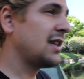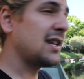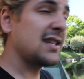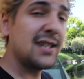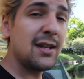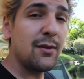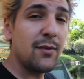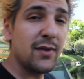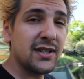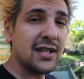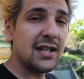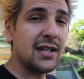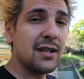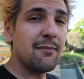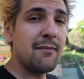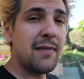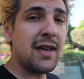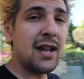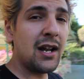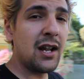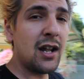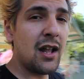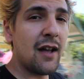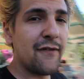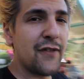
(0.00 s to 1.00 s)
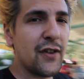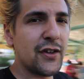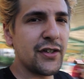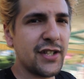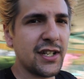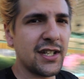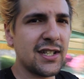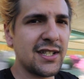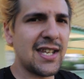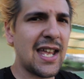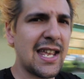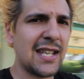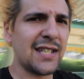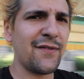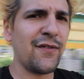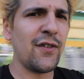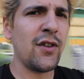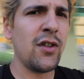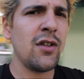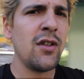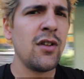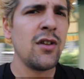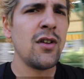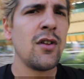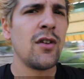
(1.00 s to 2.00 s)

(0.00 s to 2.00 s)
Disney was in the middle of their successful